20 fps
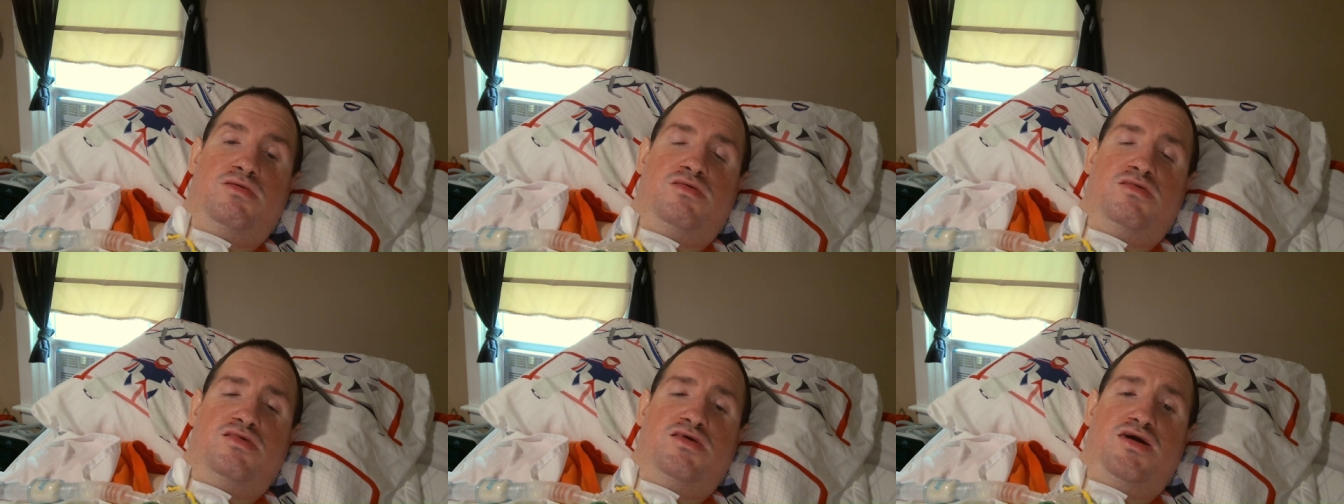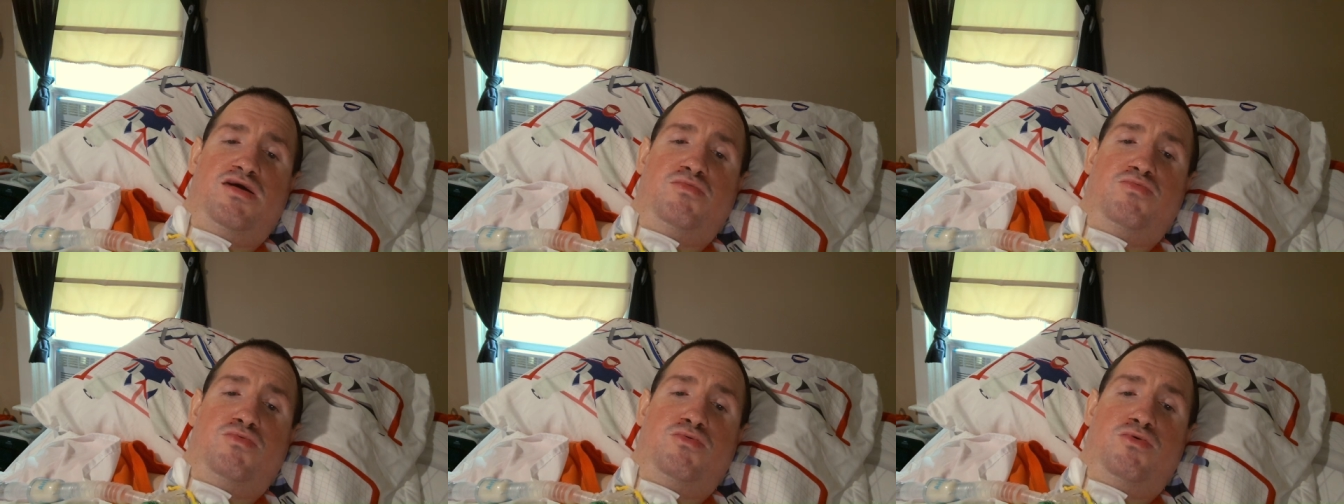
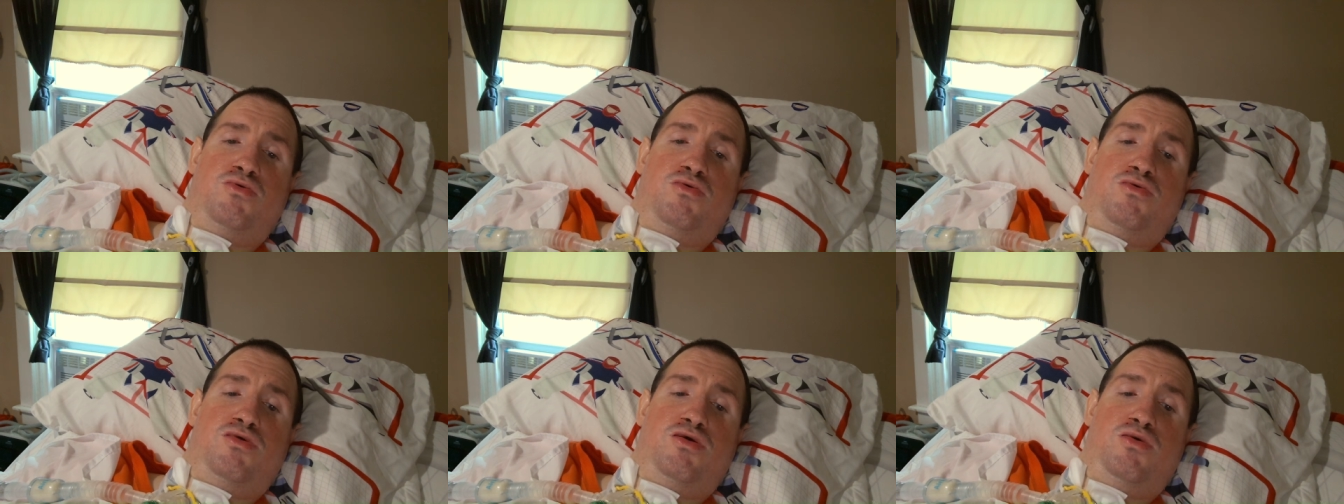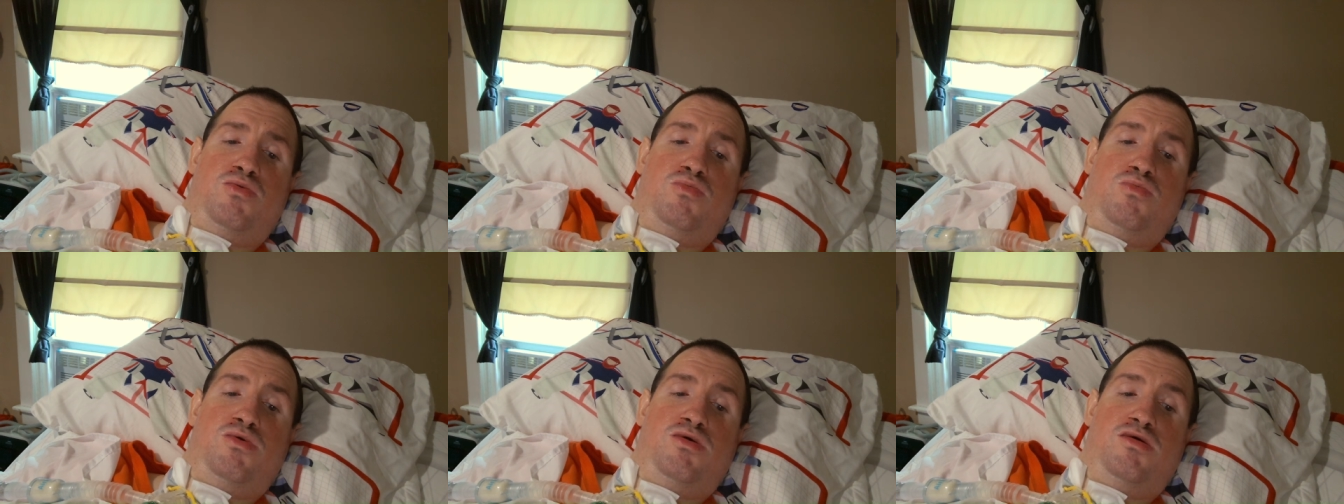Zac
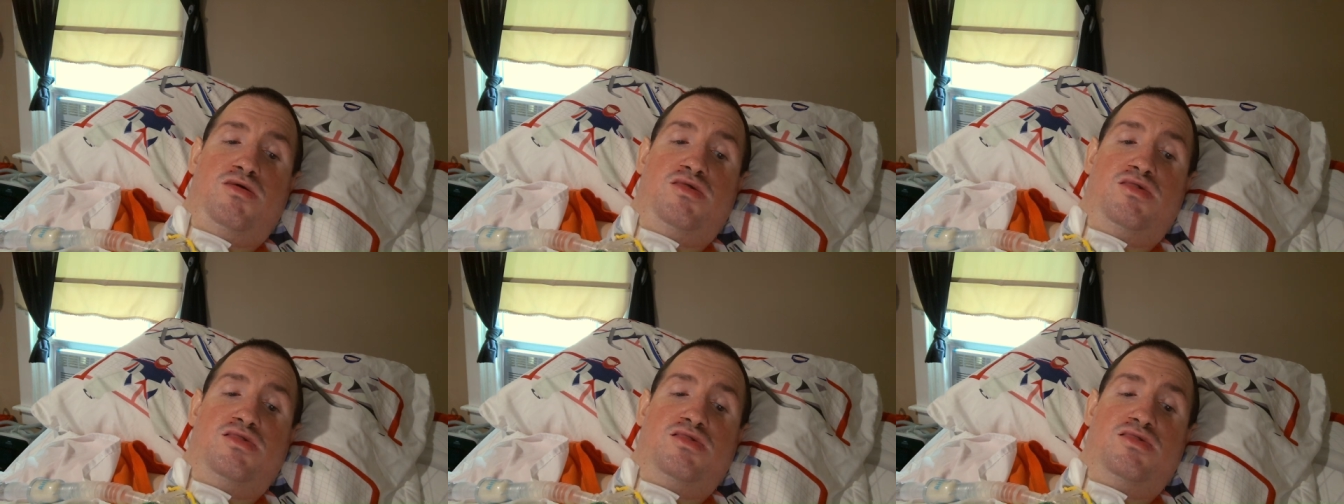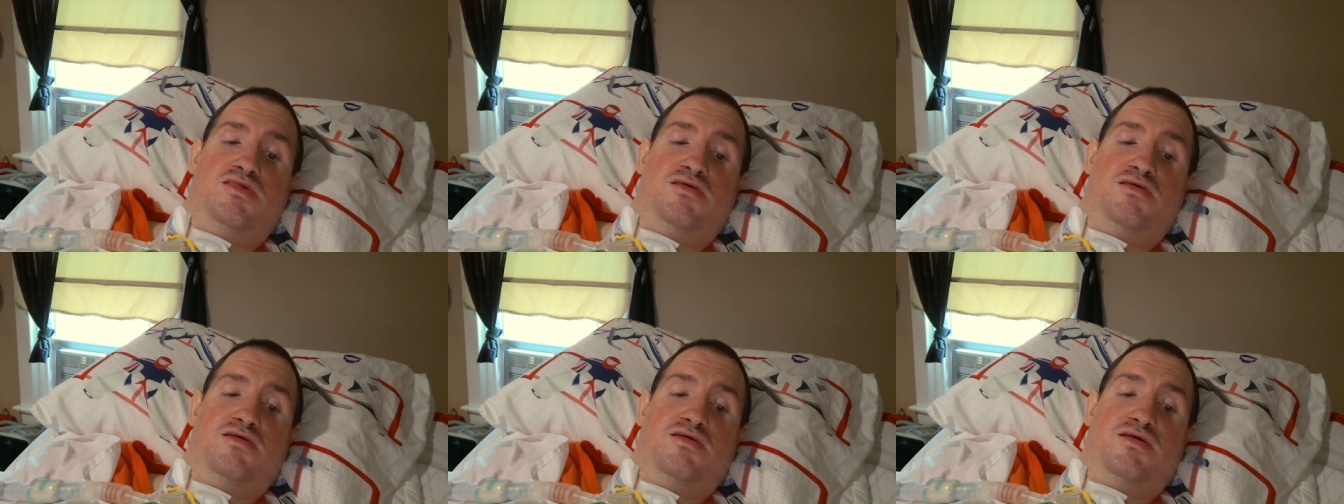Rinaldo
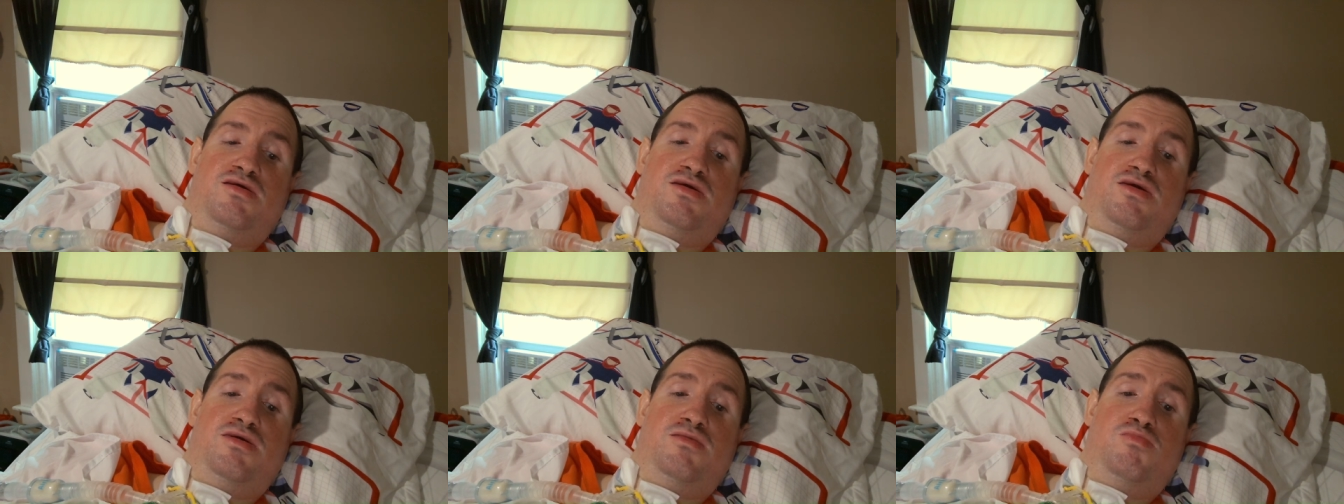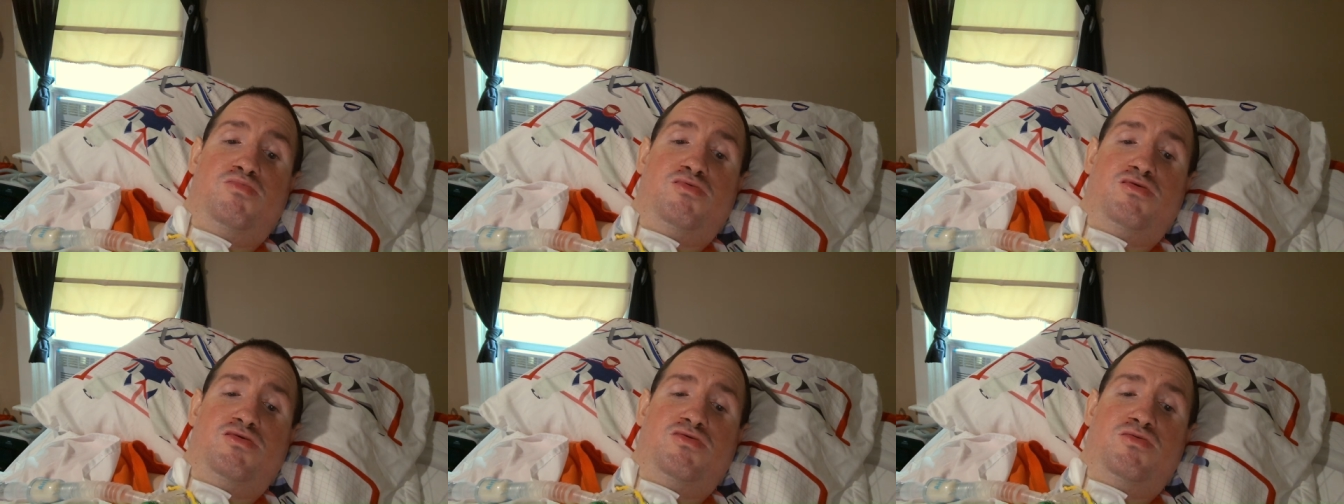was he
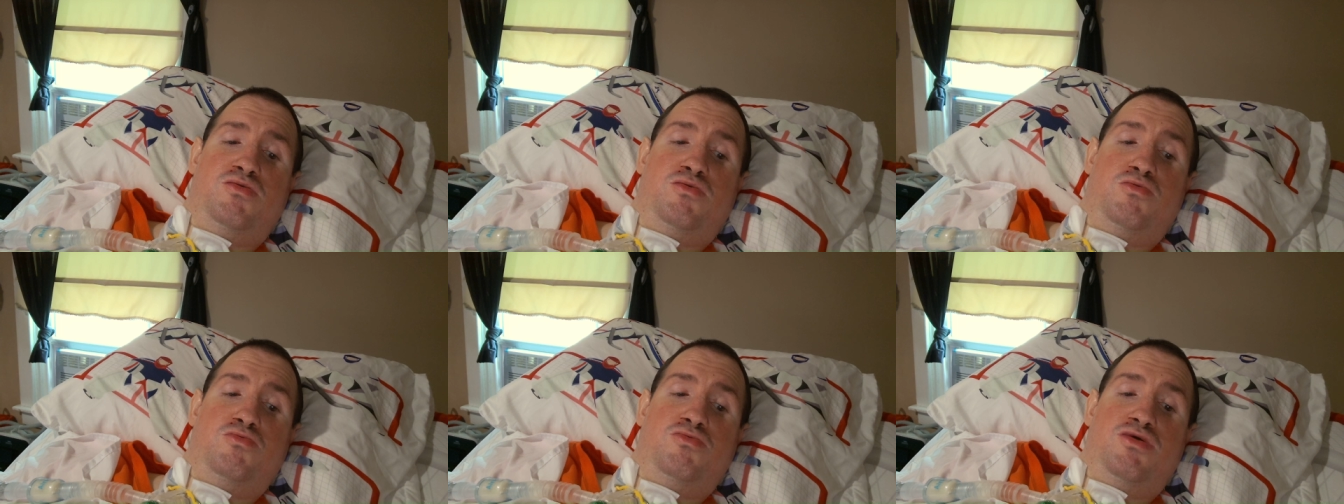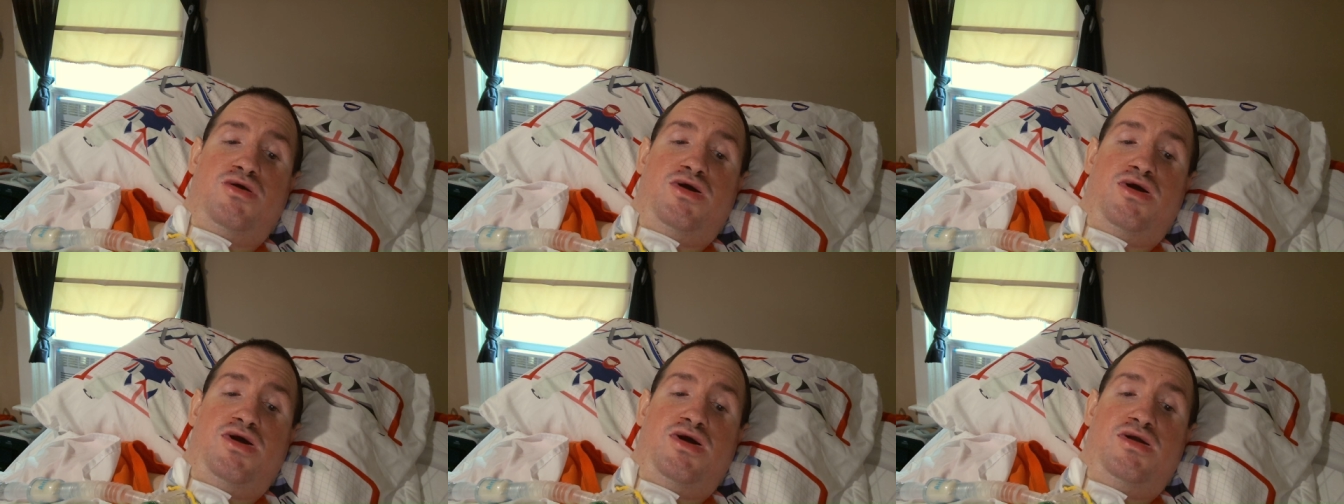was a little
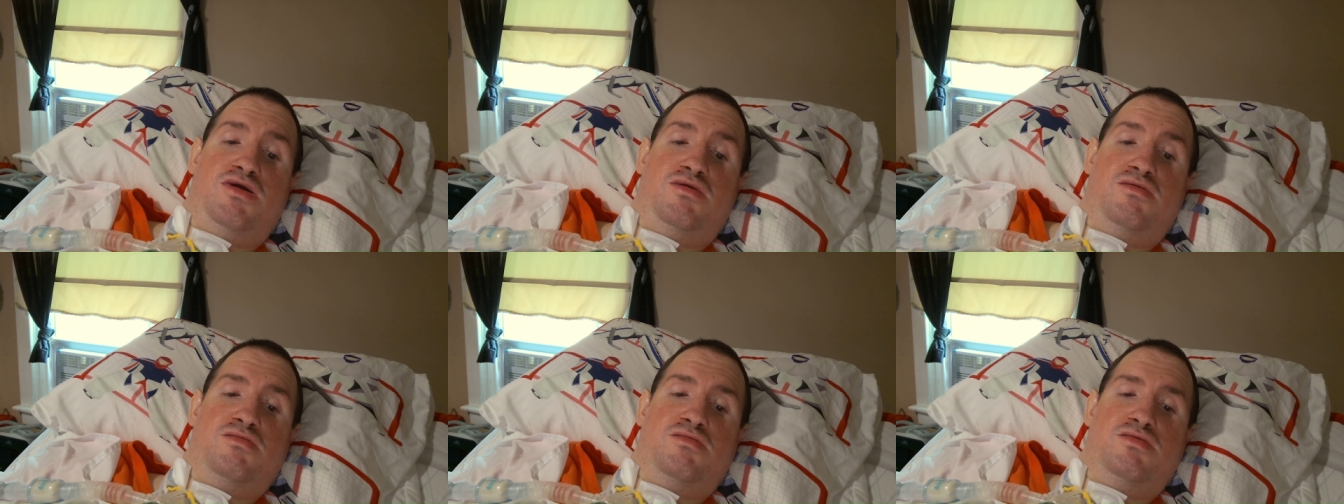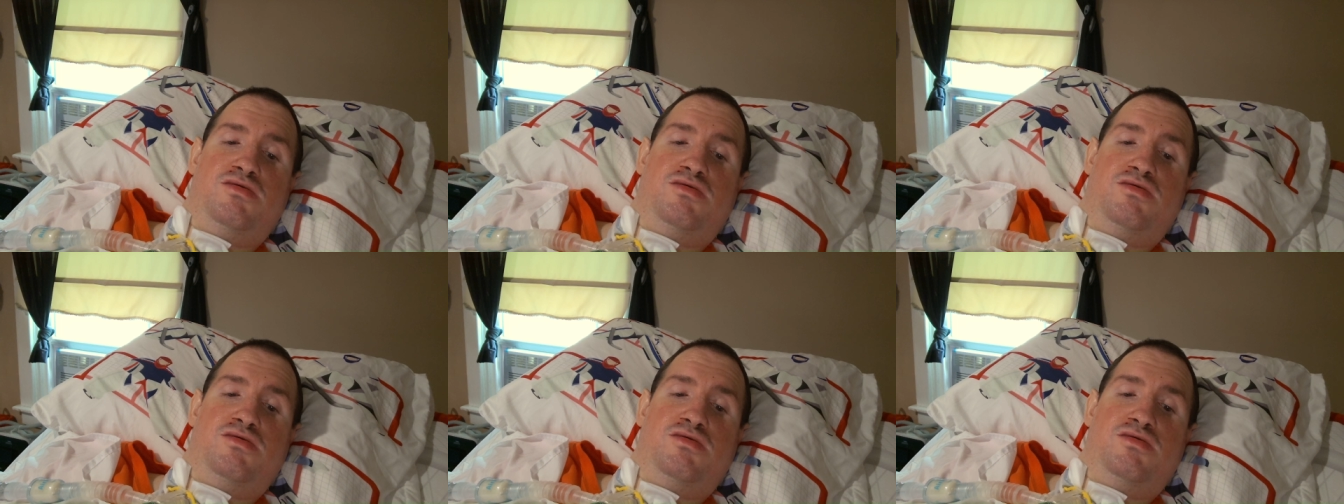guy.